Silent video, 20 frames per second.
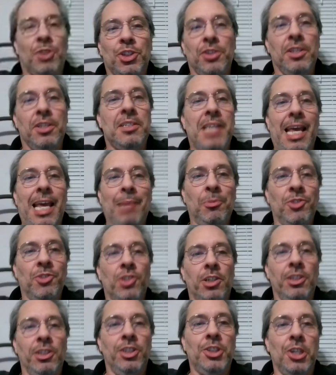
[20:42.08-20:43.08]
the tables are
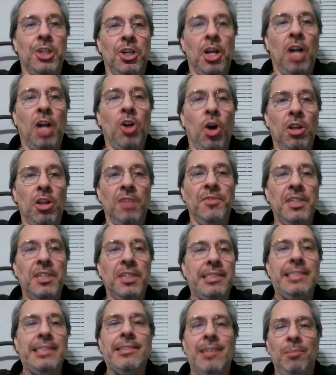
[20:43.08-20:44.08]
going to turn on all of us
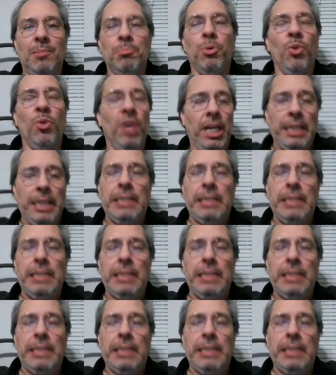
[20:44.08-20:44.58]
at some point.